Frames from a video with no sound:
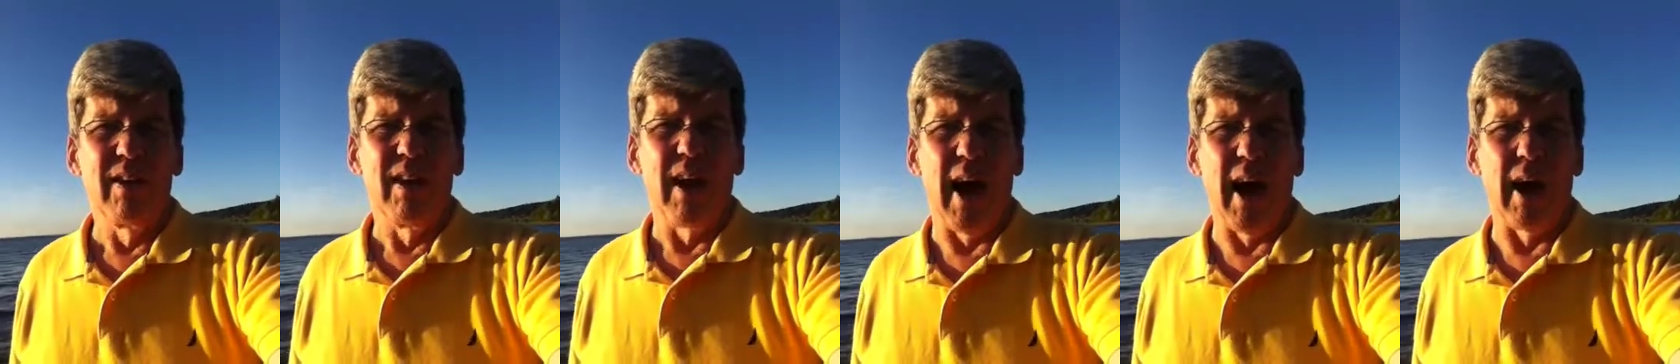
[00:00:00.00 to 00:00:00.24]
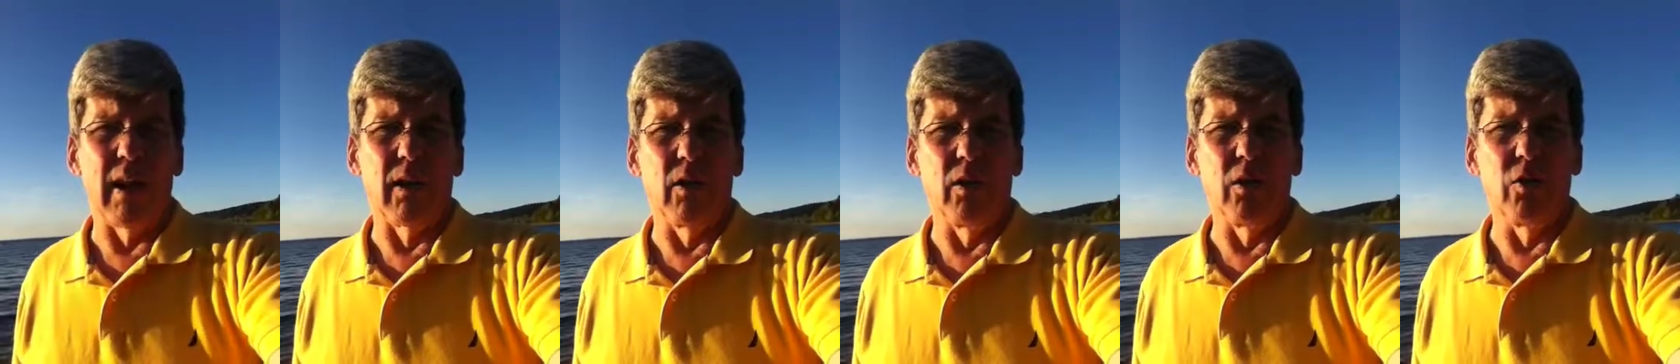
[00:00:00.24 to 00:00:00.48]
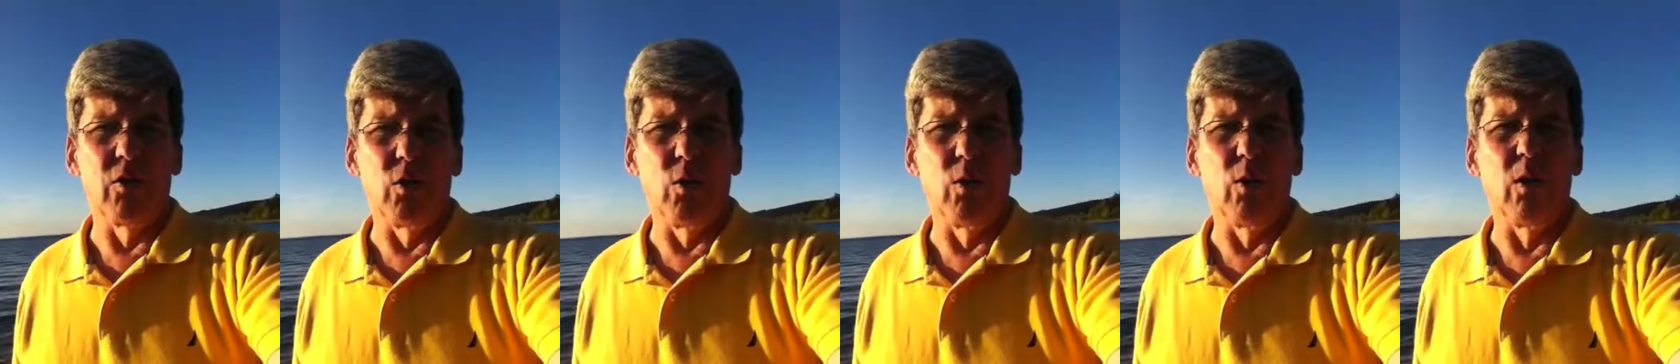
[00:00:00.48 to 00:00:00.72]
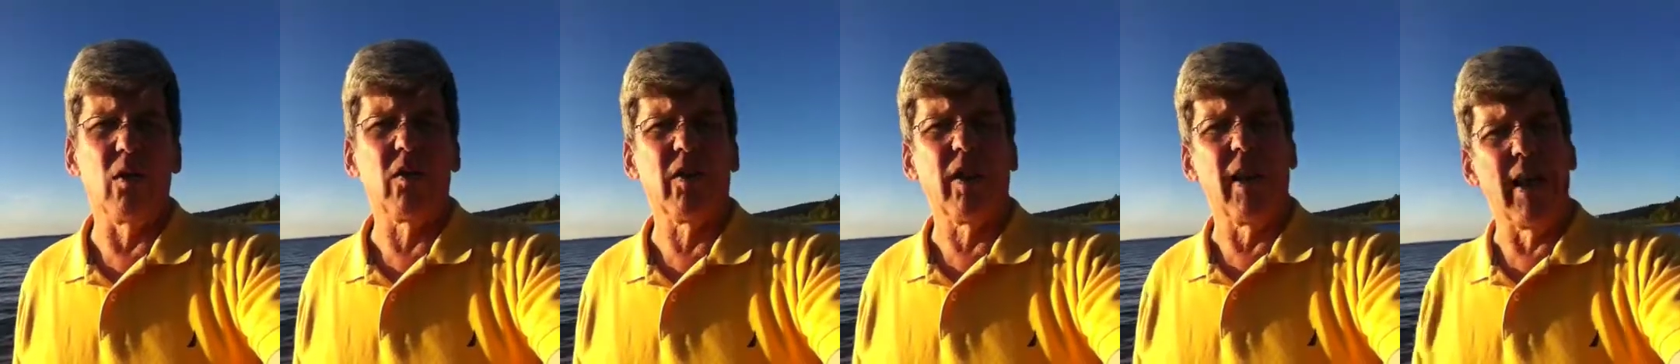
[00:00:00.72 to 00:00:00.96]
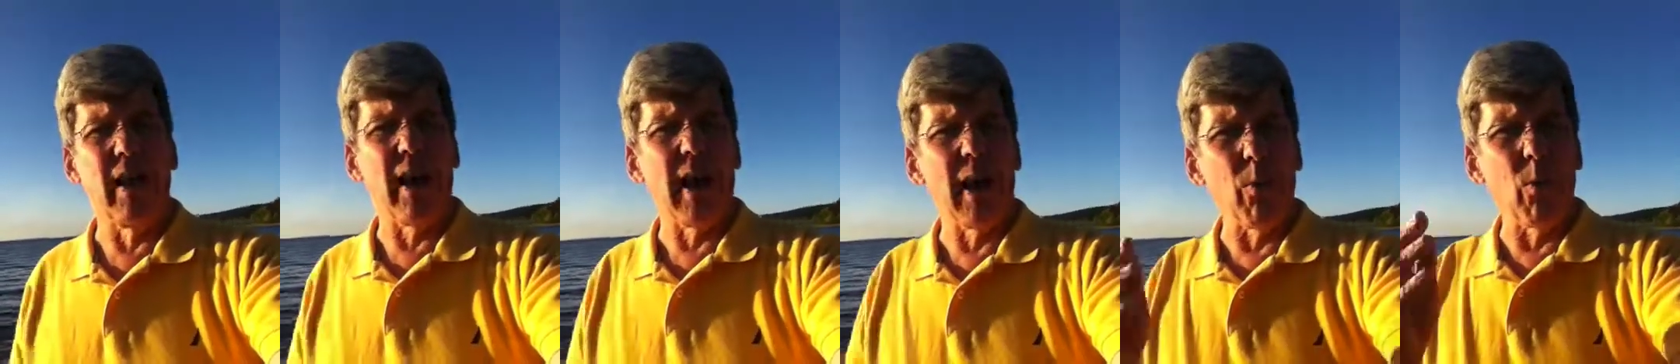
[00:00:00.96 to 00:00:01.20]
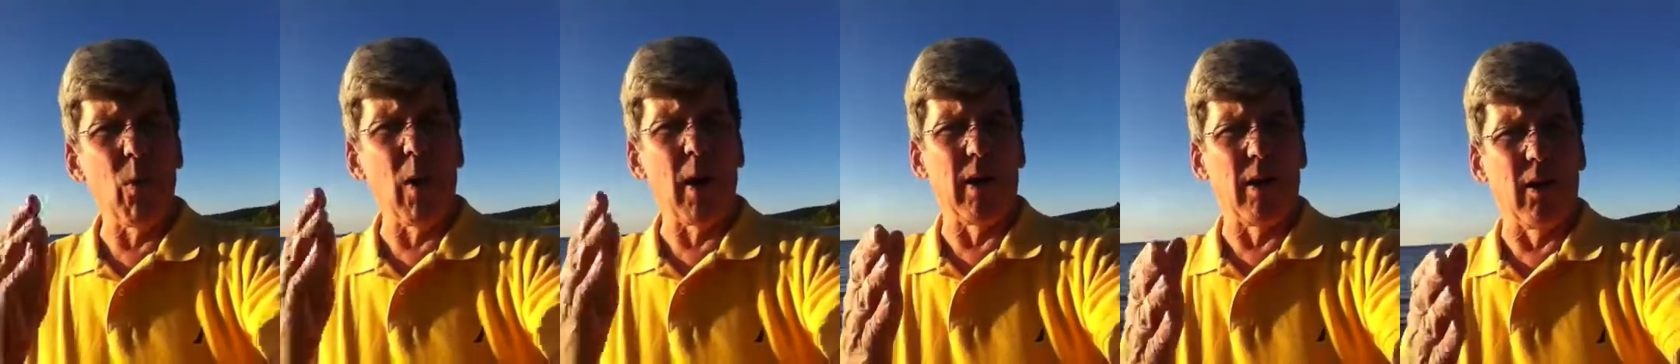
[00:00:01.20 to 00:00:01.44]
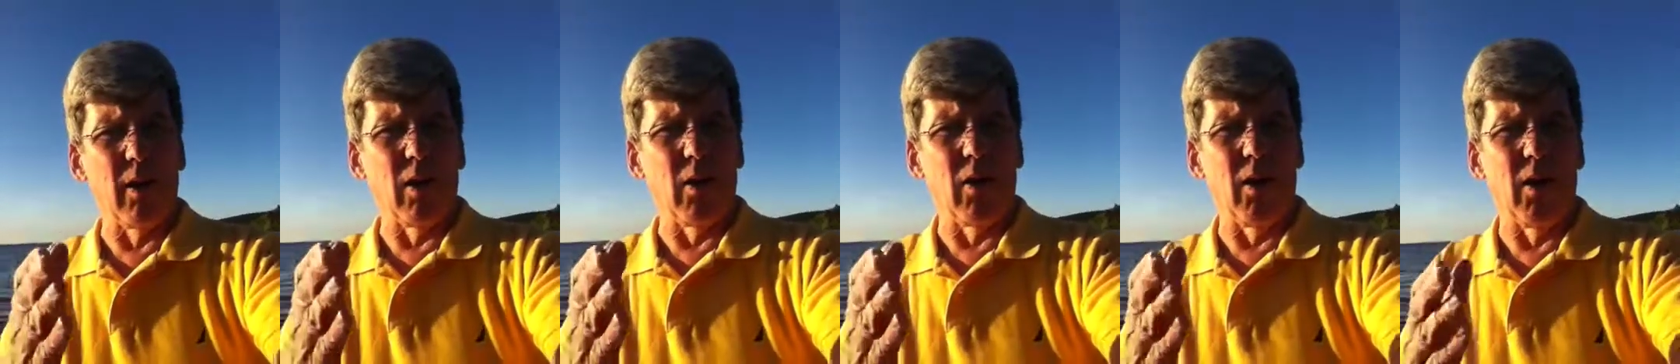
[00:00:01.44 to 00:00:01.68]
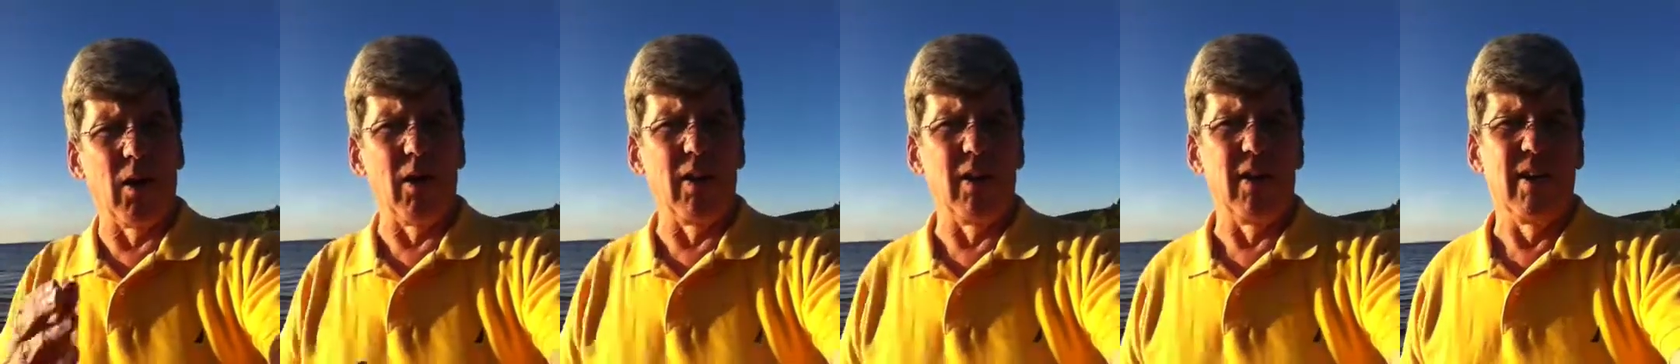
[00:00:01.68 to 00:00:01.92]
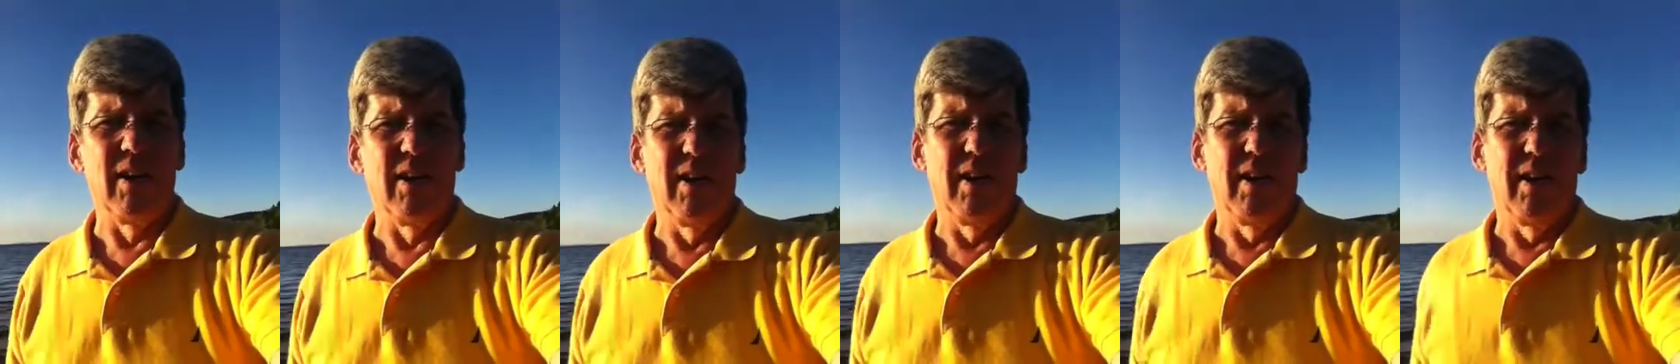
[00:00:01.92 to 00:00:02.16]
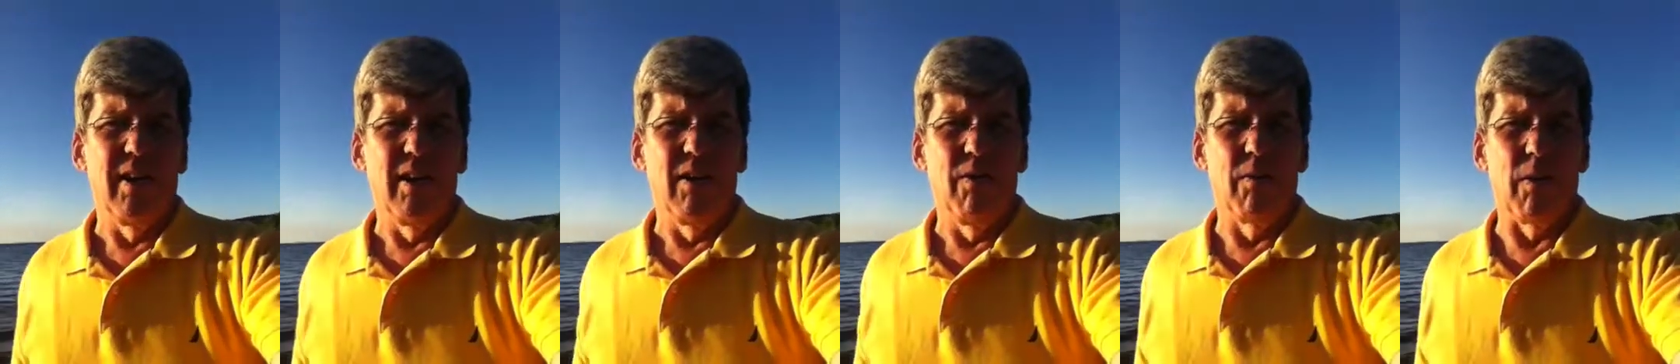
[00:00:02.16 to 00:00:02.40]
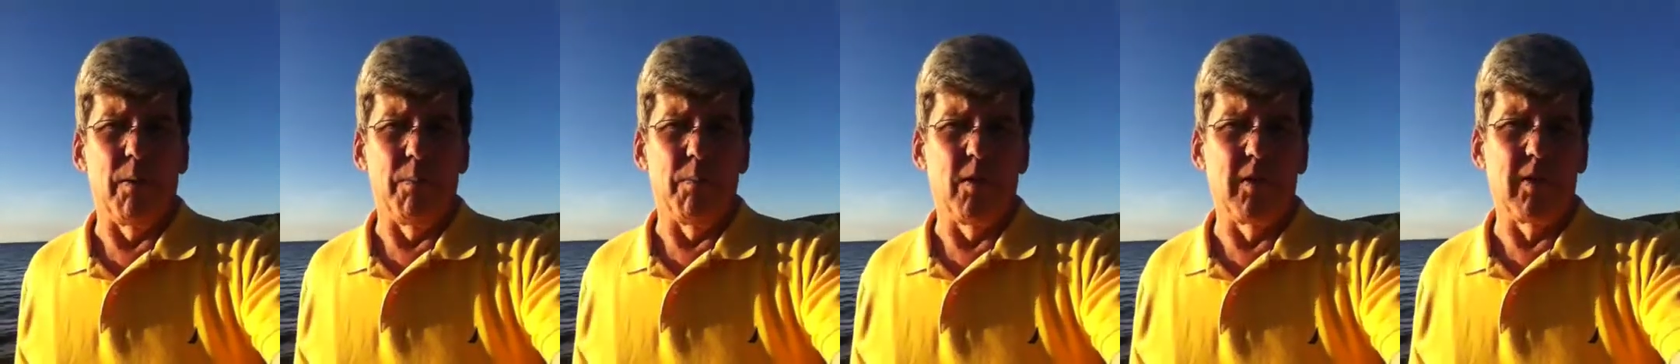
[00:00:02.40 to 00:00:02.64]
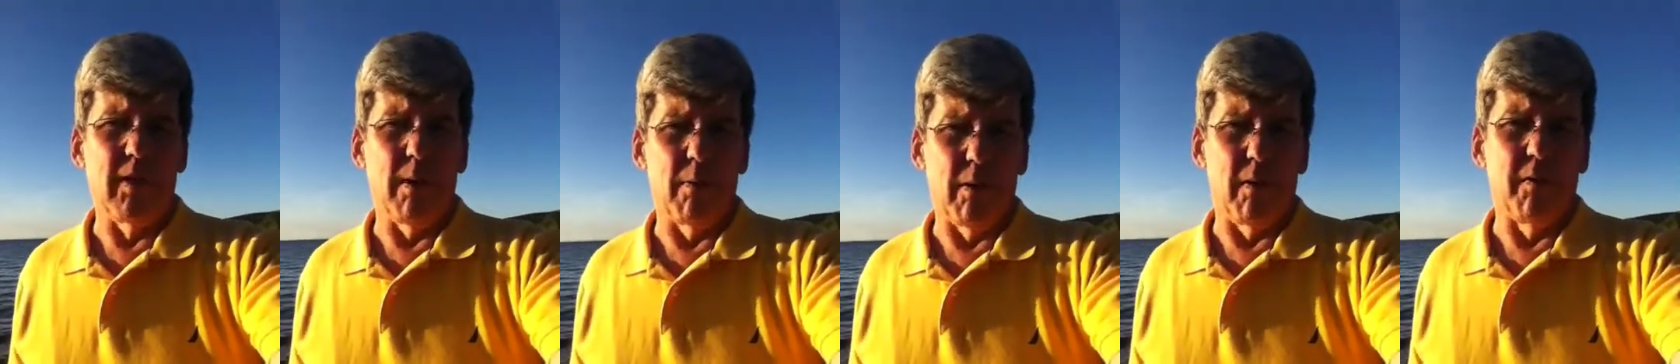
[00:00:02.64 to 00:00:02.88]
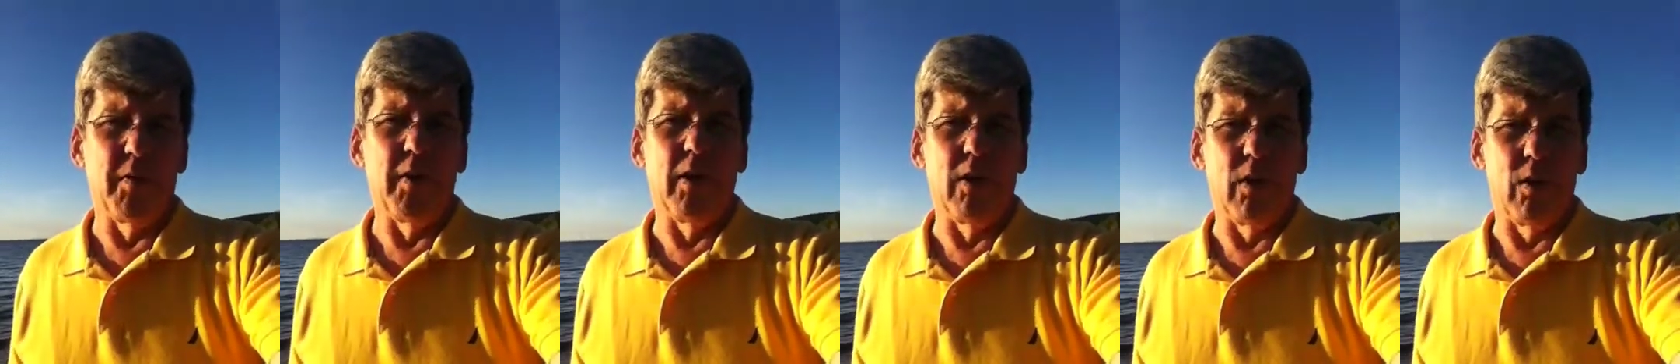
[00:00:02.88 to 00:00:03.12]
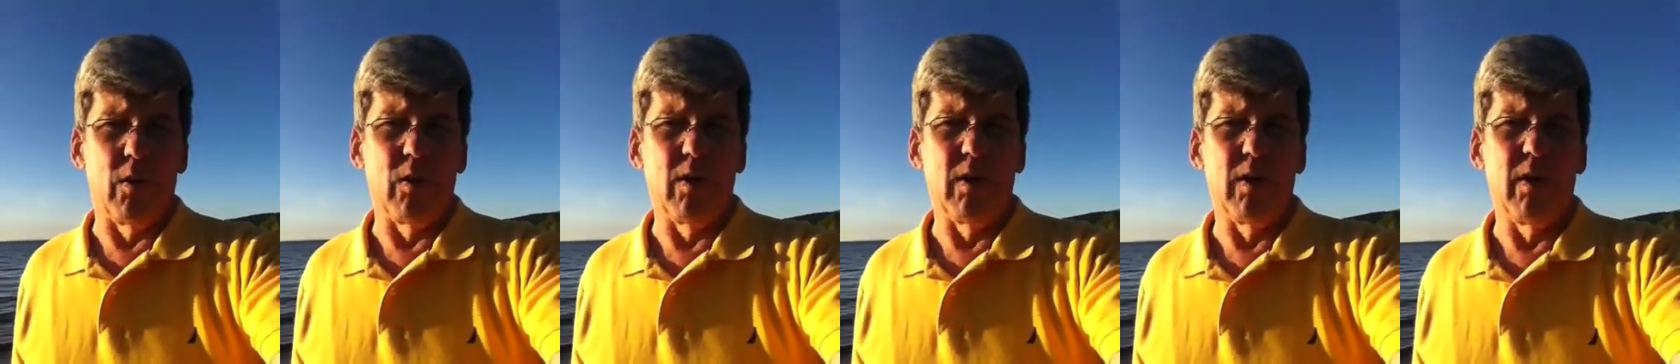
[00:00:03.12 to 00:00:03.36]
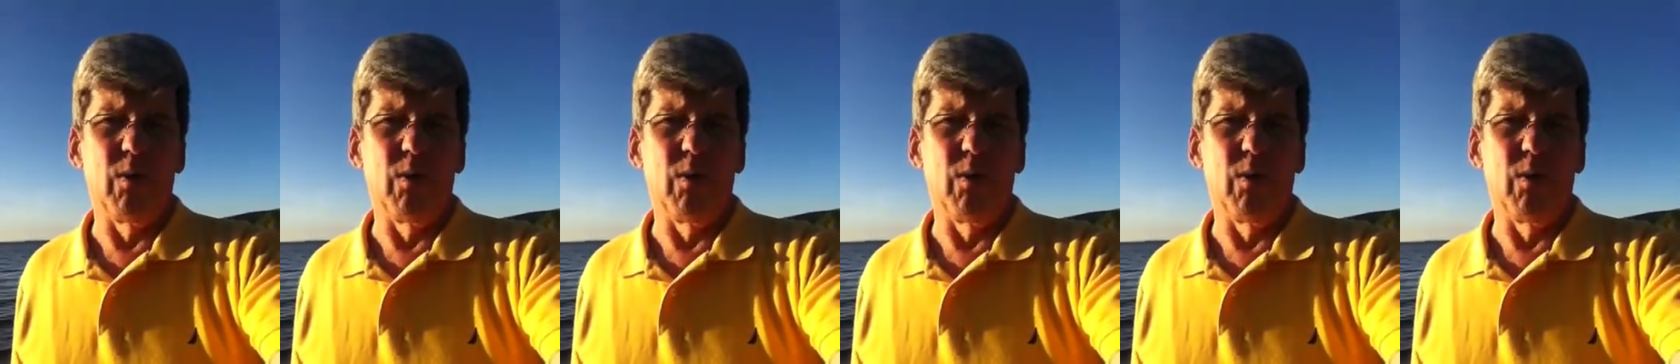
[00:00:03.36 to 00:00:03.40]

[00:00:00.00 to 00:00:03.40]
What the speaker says: iLearn tools, and I want to learn from some of you.